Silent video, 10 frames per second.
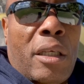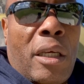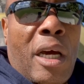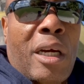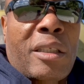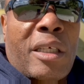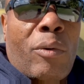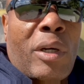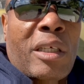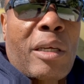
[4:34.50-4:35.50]
You
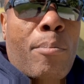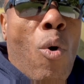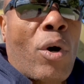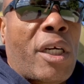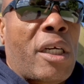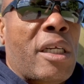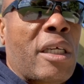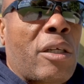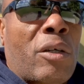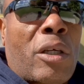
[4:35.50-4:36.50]
understand? When I say boarded,
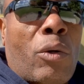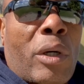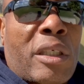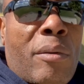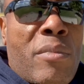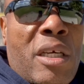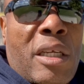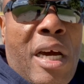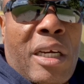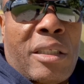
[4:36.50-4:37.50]
you know, you know what I
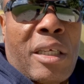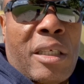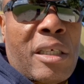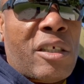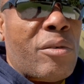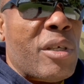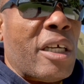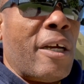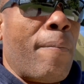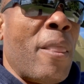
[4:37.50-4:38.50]
mean. You understand as a
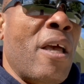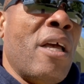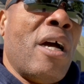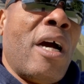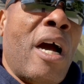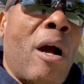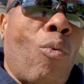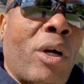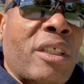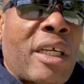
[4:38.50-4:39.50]
Jamaican.
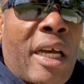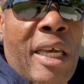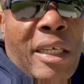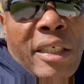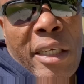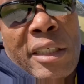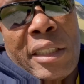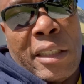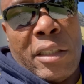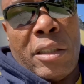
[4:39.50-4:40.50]
Um, one thing I can tell you
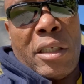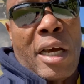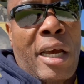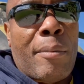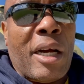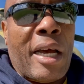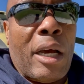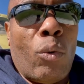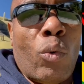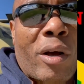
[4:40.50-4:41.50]
is that you know, I am a
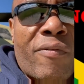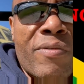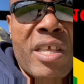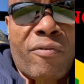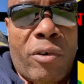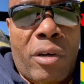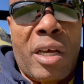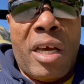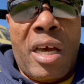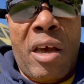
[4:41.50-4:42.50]
guy who have never,
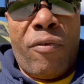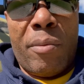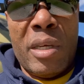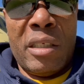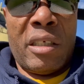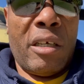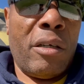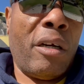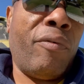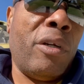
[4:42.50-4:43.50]
ever been
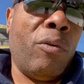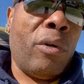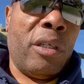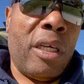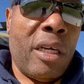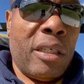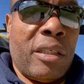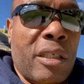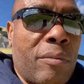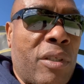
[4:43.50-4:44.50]
scared of anyone. You
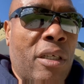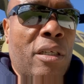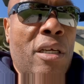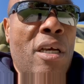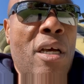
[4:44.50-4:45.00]
understand what I'm saying?